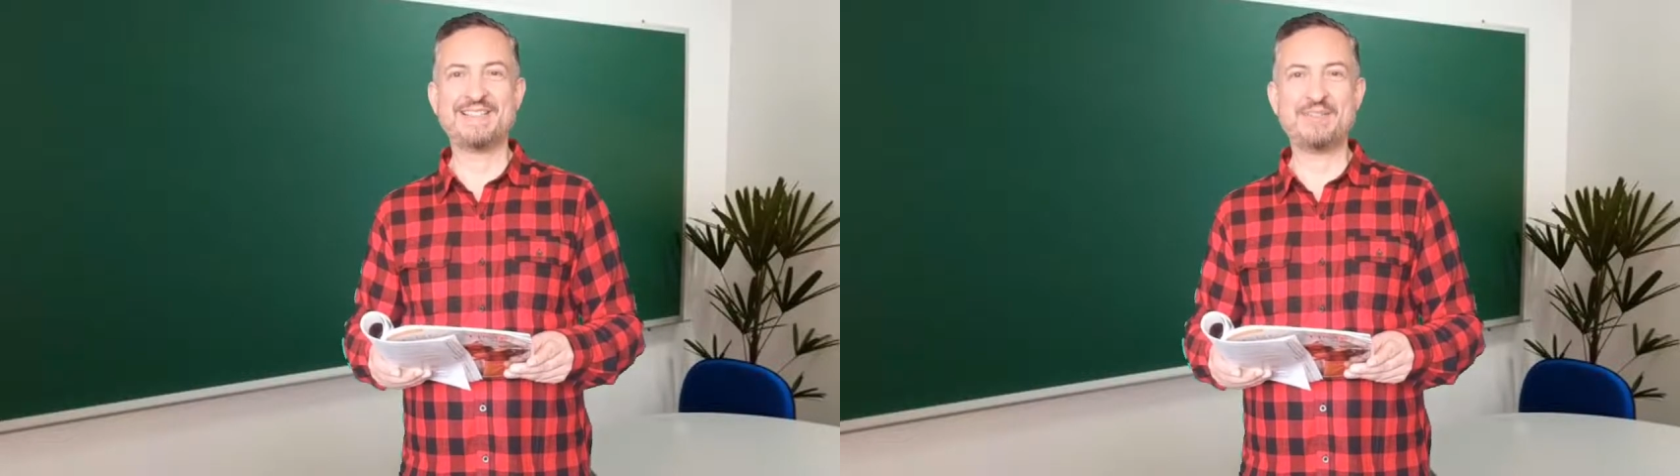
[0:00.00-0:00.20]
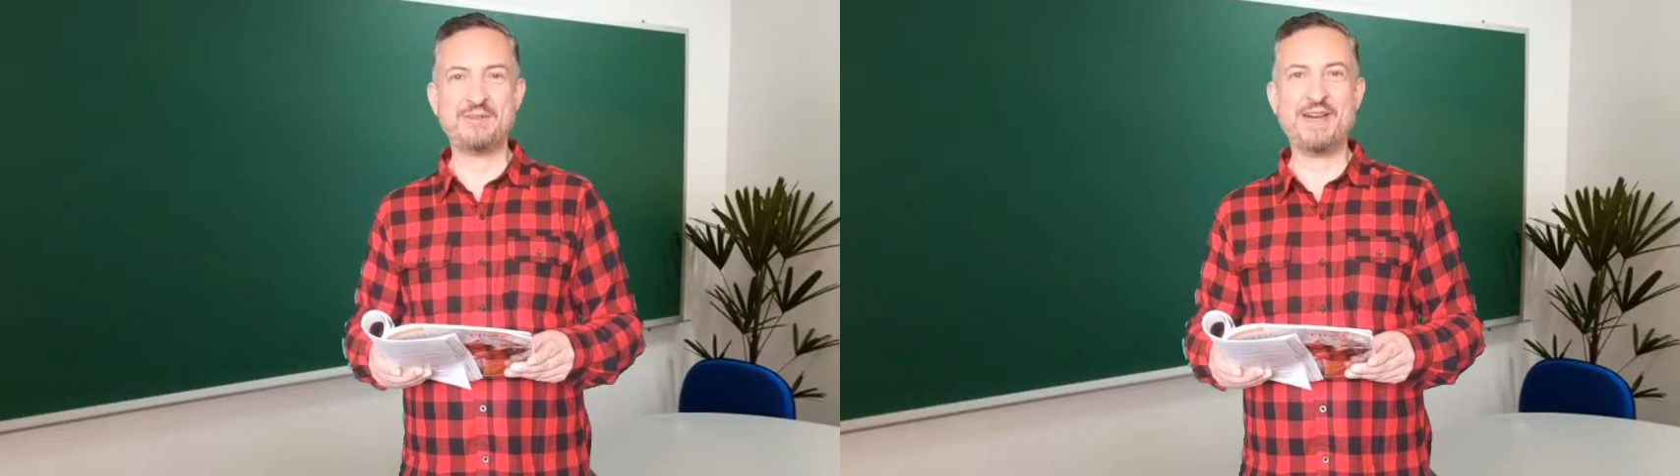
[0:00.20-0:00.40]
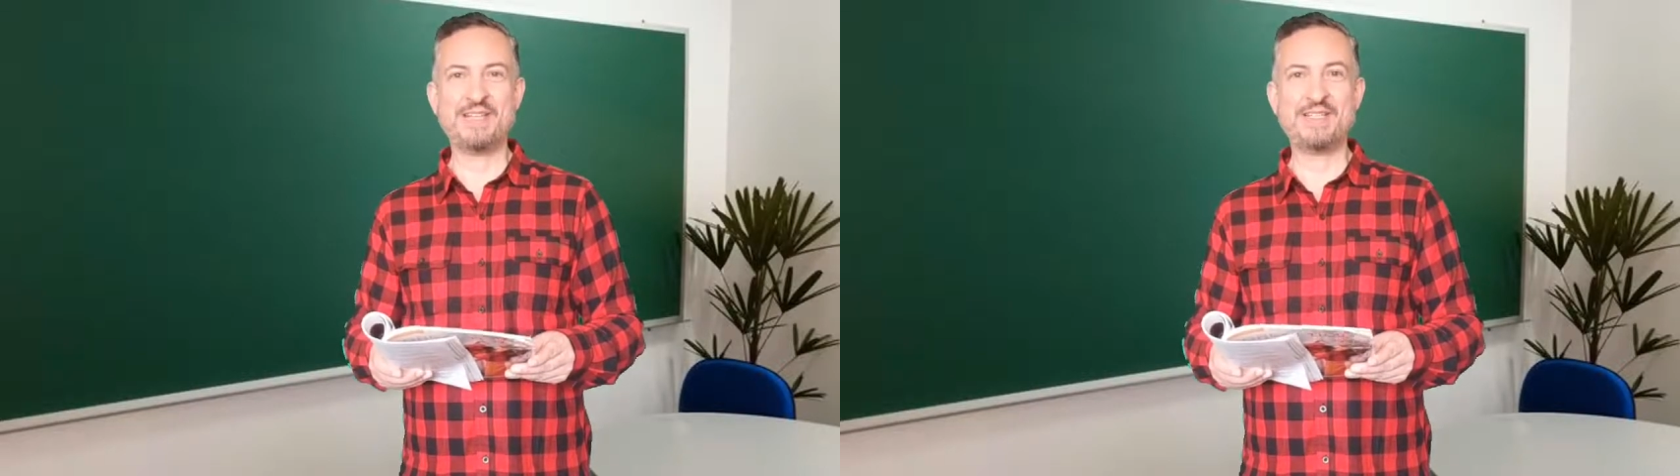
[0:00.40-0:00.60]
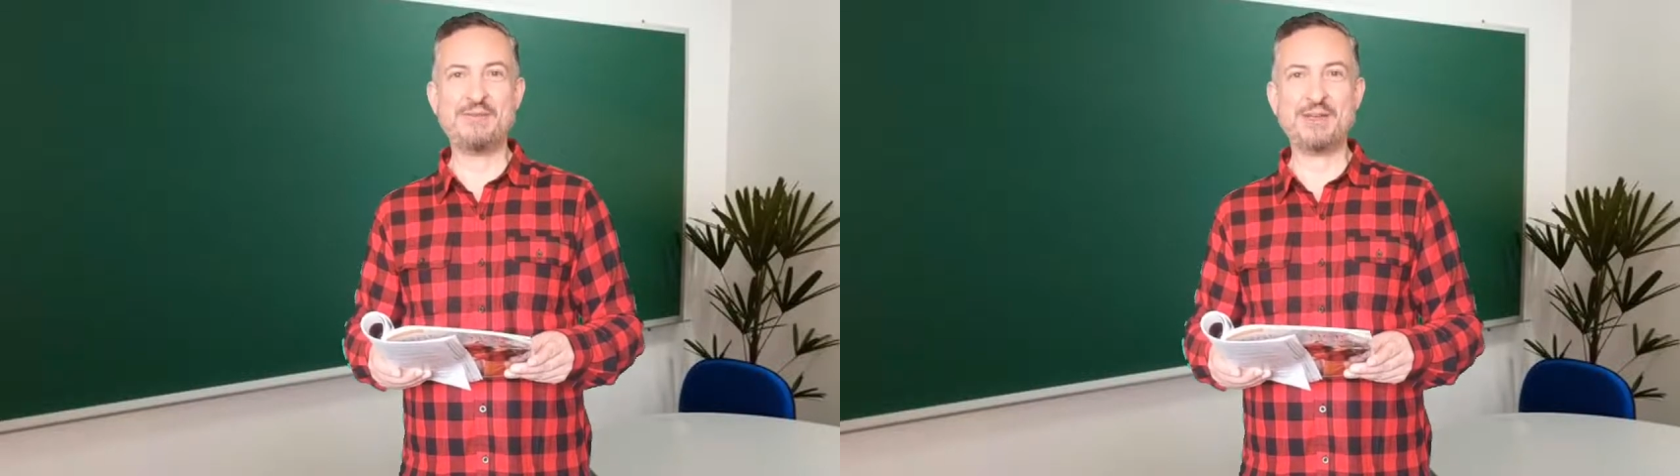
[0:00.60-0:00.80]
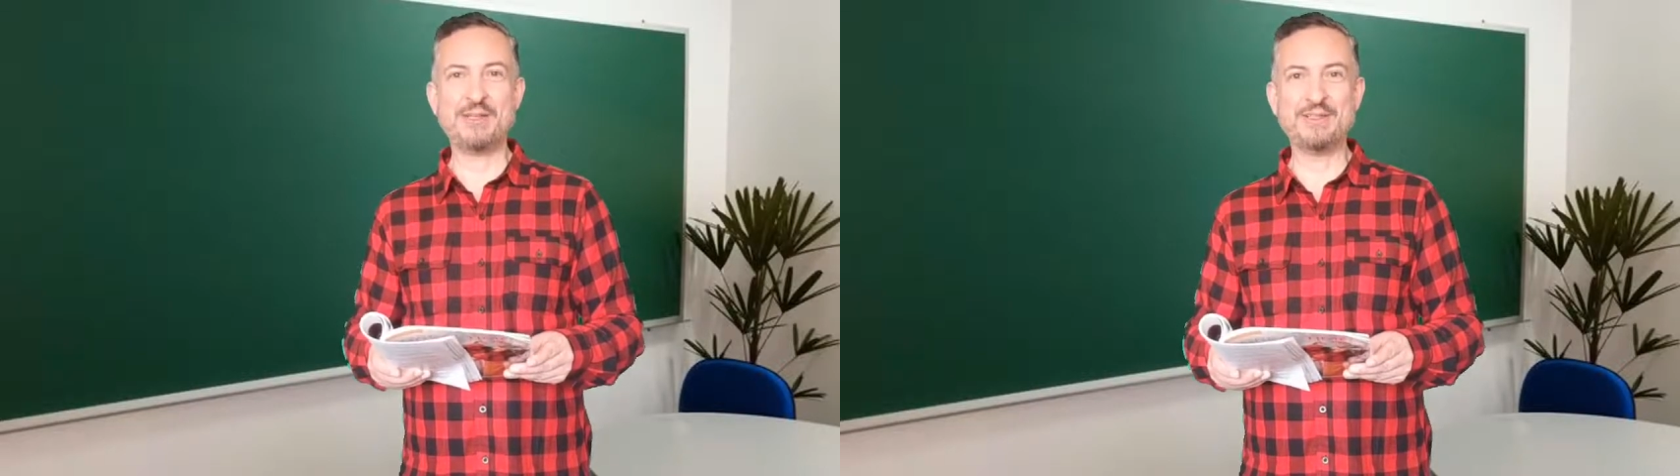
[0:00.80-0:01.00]
Did you find it
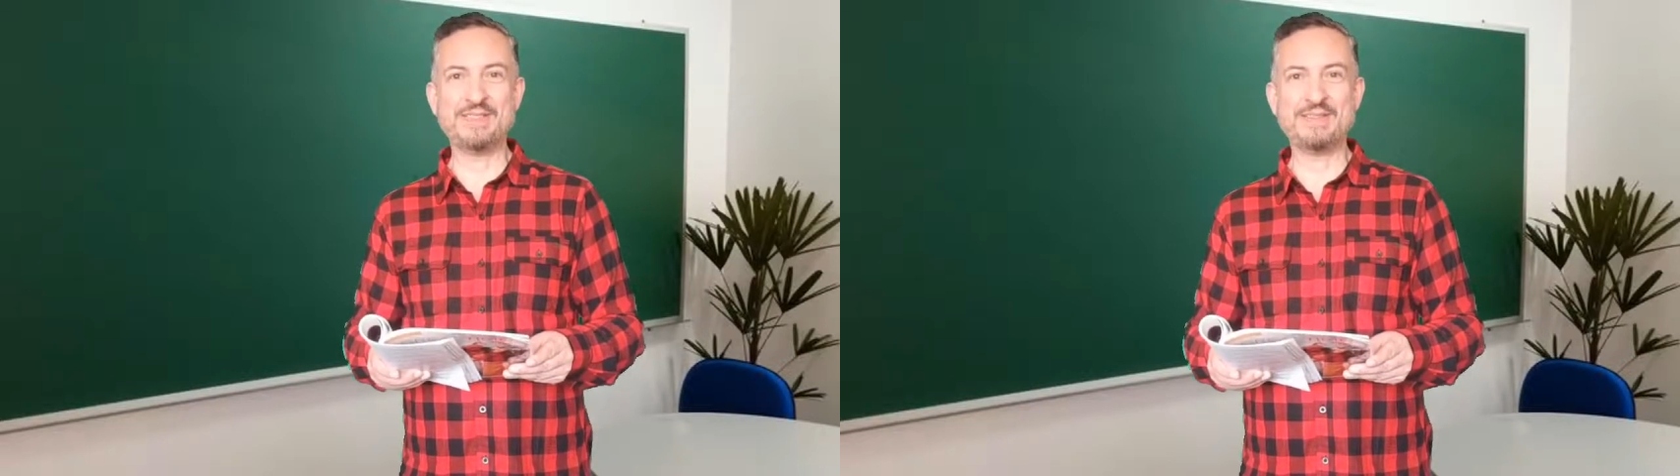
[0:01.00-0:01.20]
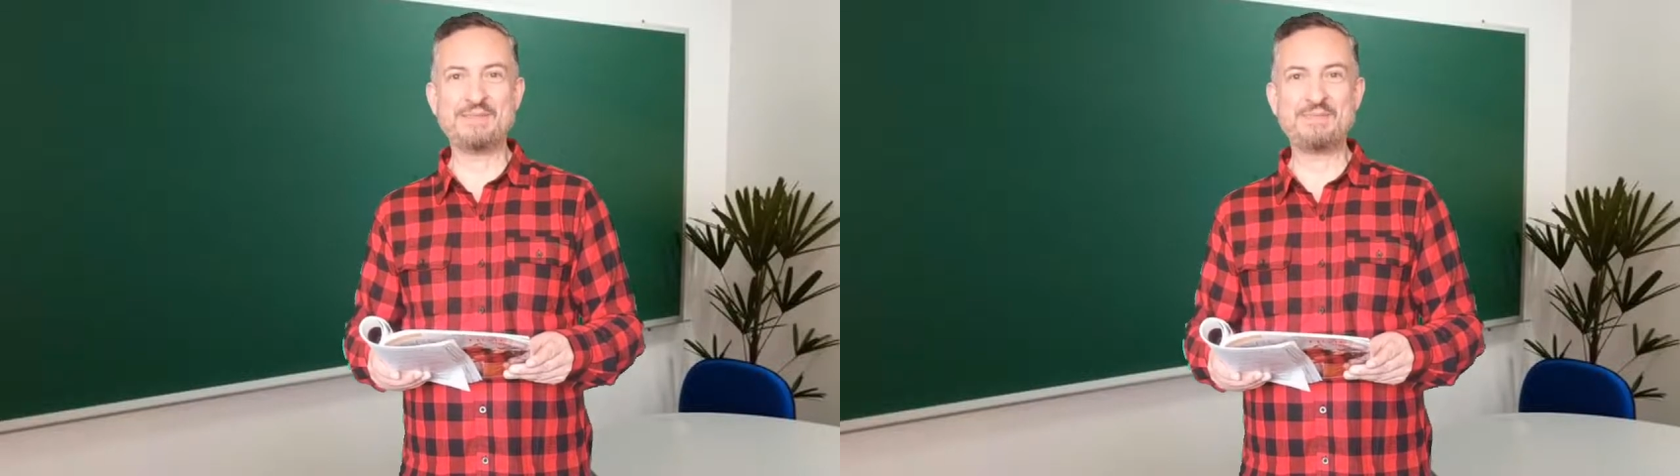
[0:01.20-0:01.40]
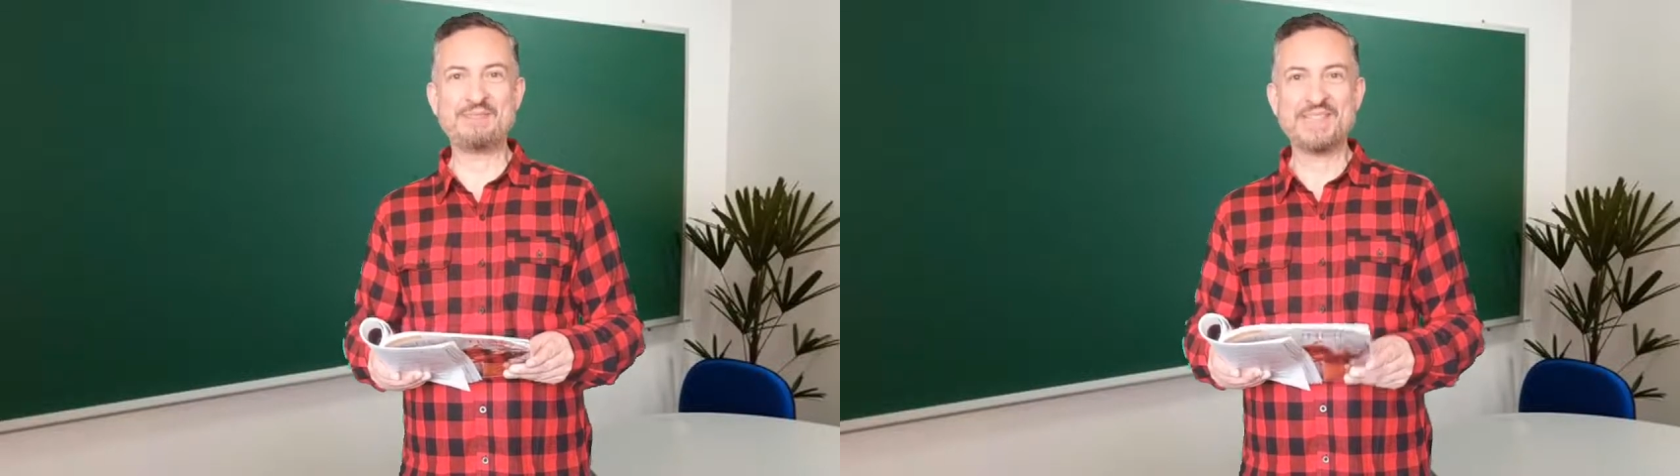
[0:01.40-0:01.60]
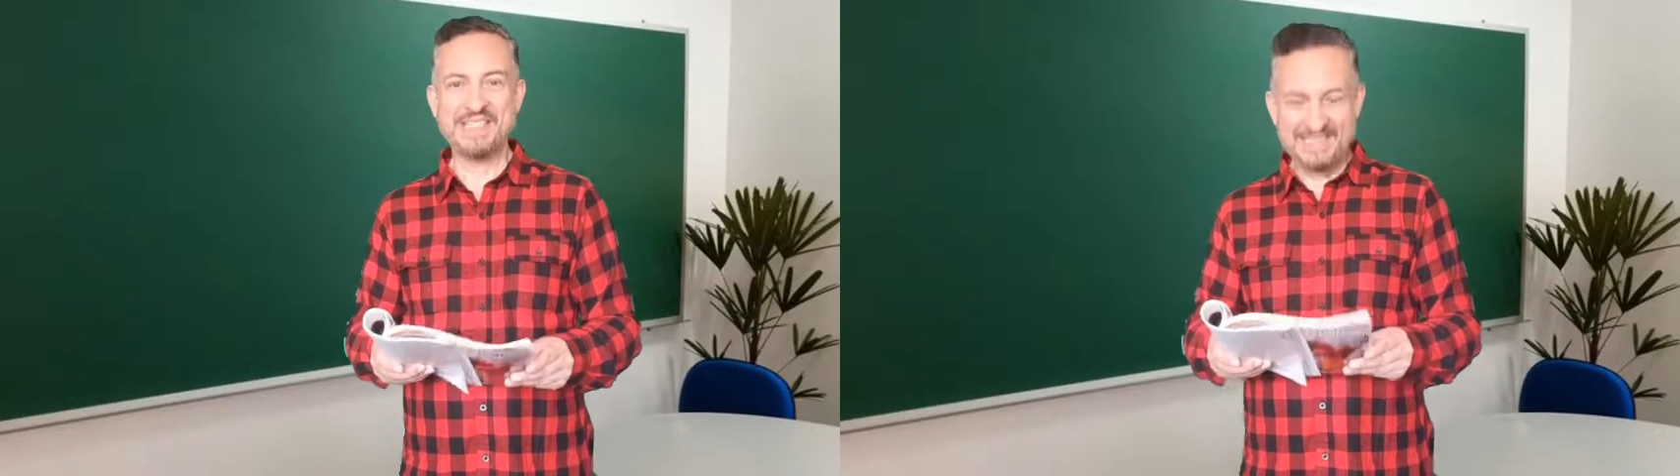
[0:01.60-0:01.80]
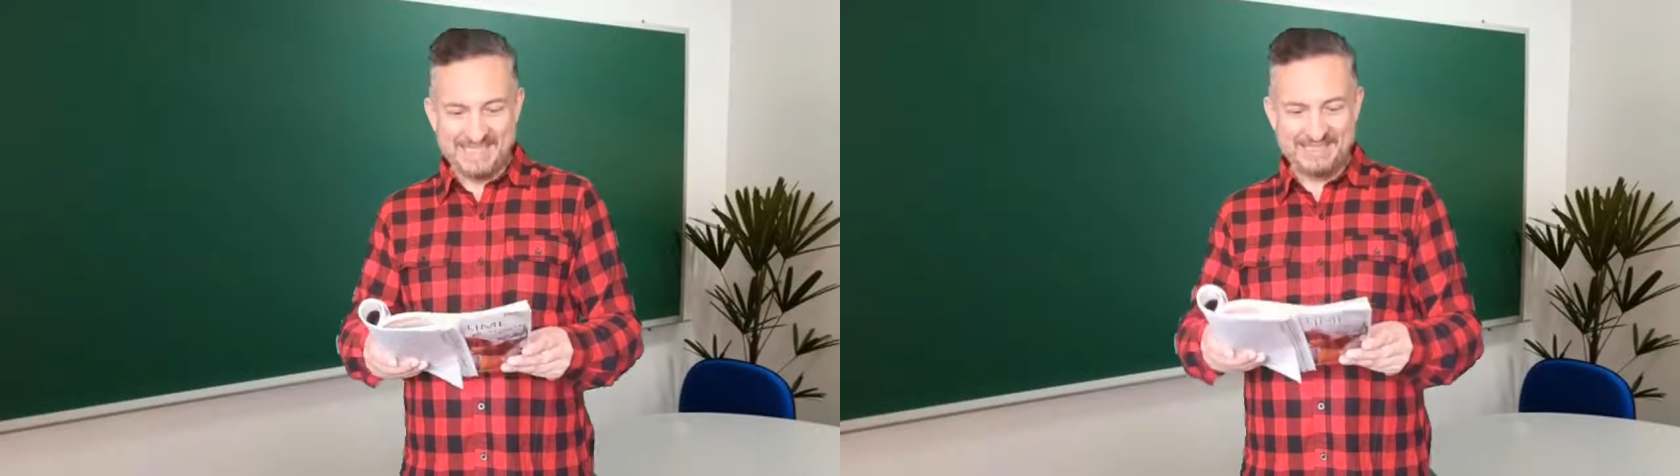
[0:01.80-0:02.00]
difficult?
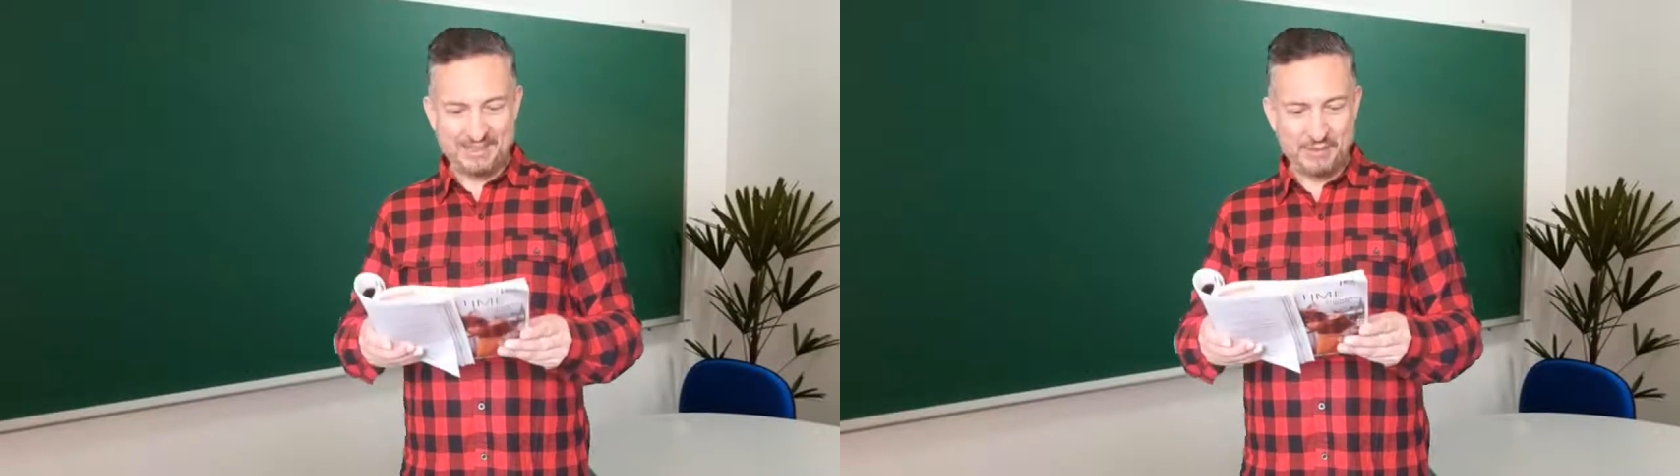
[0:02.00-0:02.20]
Let's